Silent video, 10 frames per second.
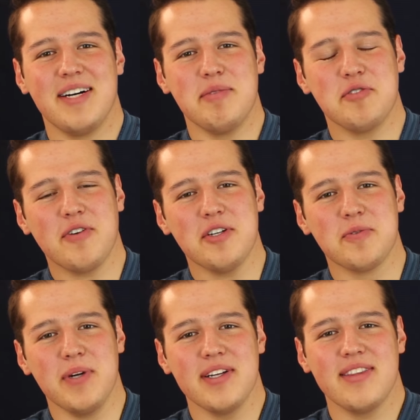as far as
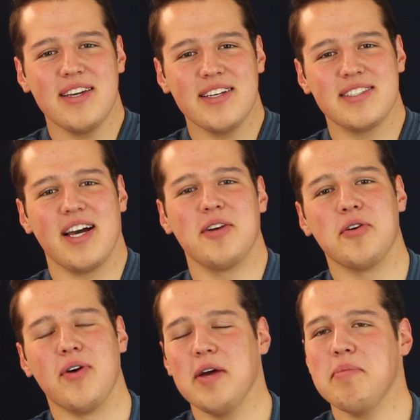weird things, I don't
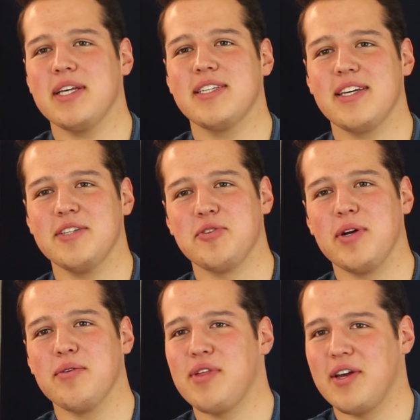know. I'm Mexican, so I
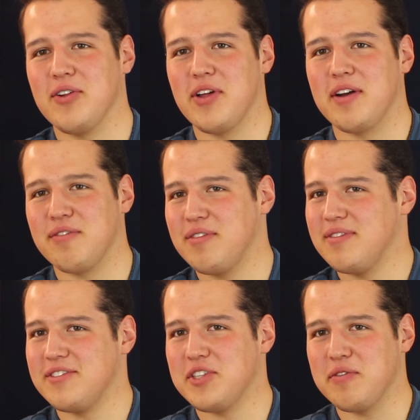don't think a lot of
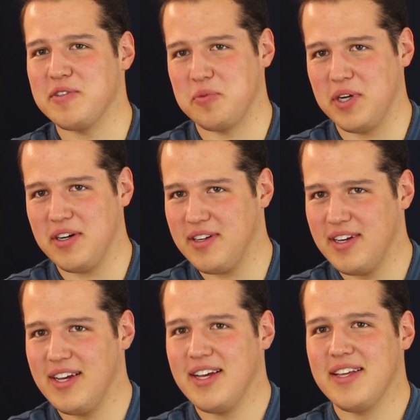stuff is weird
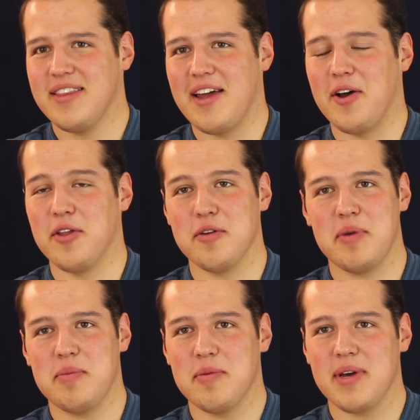that other
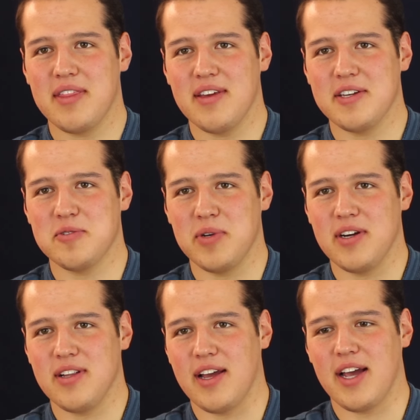people might think is
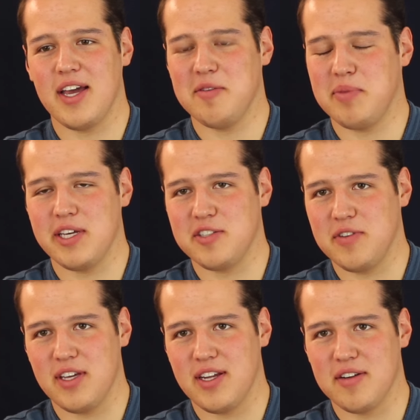weird. Like I eat pig's
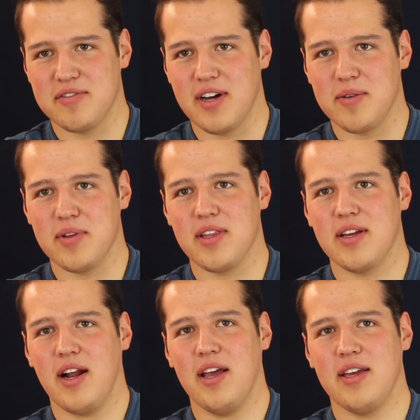feet and I'm fine with
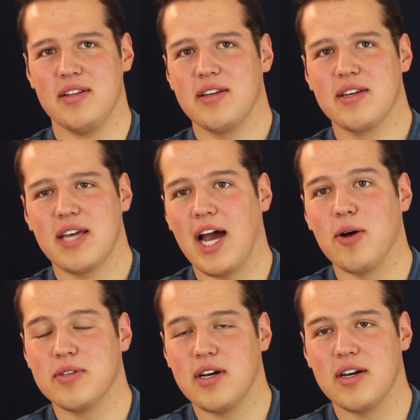it. I eat
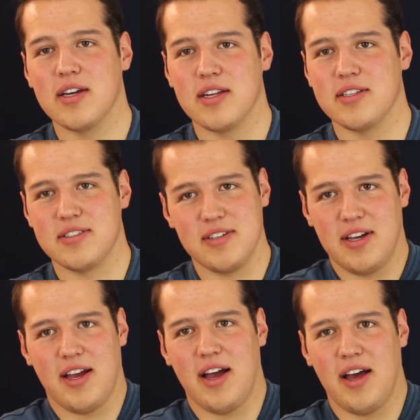cow tongue and it's
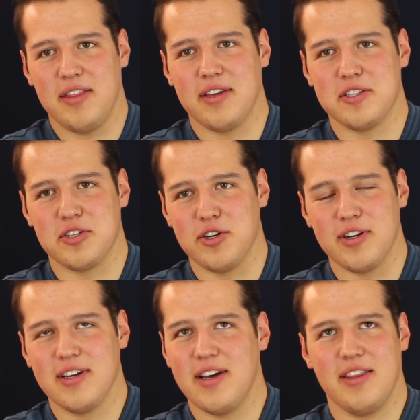I think it's
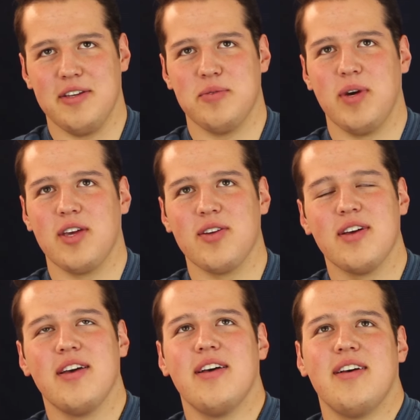good. I think it's way good.
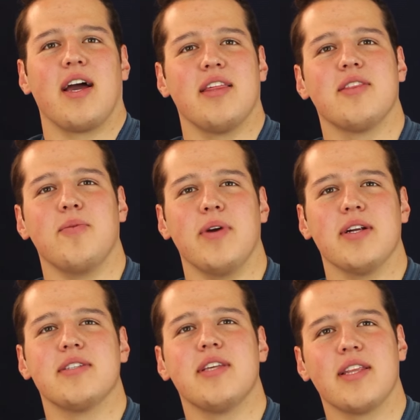I think the
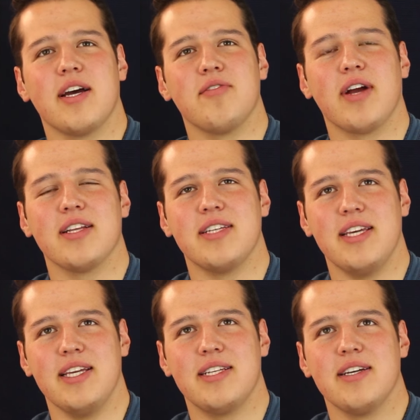weirdest thing that I ever had to
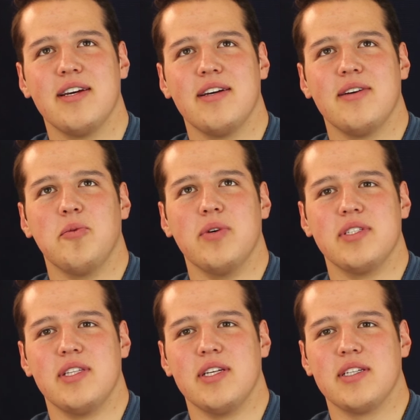eat
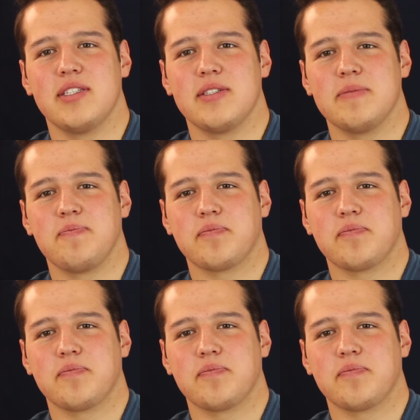was this